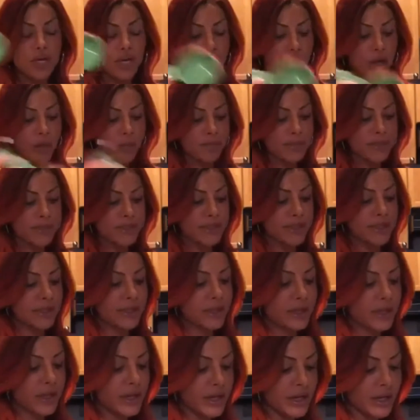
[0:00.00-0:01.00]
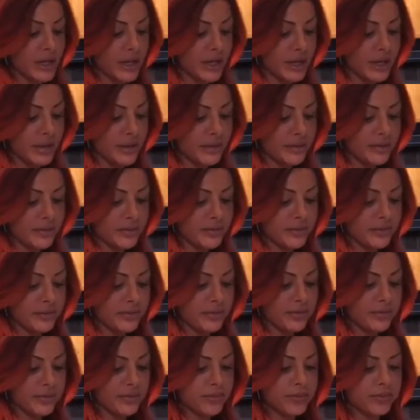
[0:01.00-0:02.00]
cups.
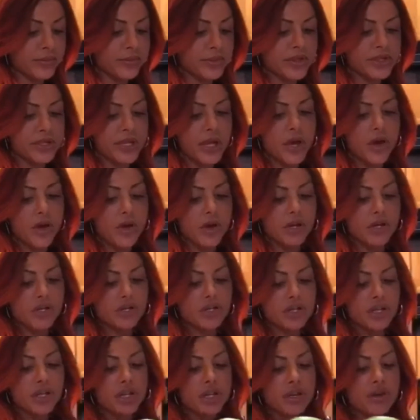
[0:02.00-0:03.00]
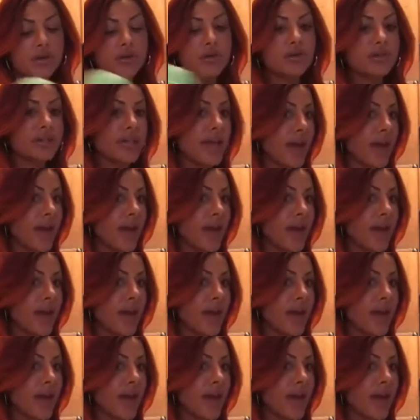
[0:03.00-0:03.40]
So I usually use